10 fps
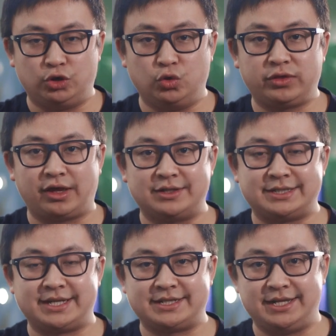in
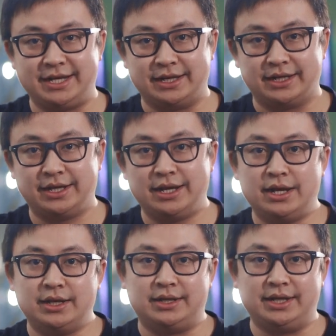2016
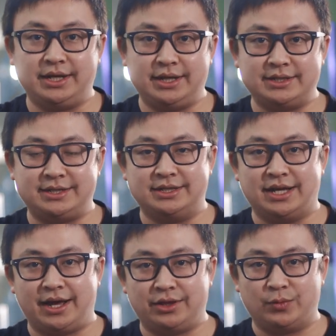DTing is
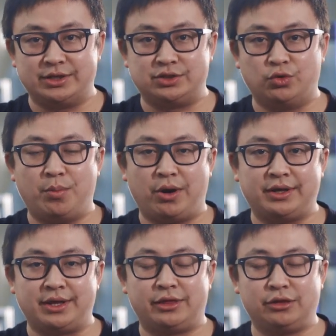designed with
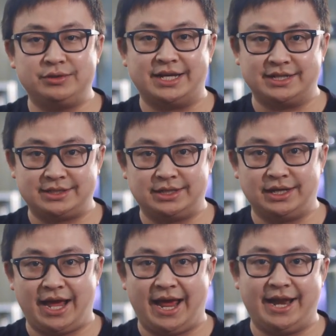robot enthusiasts
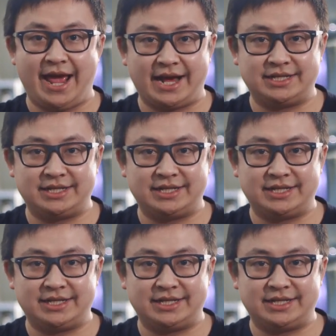and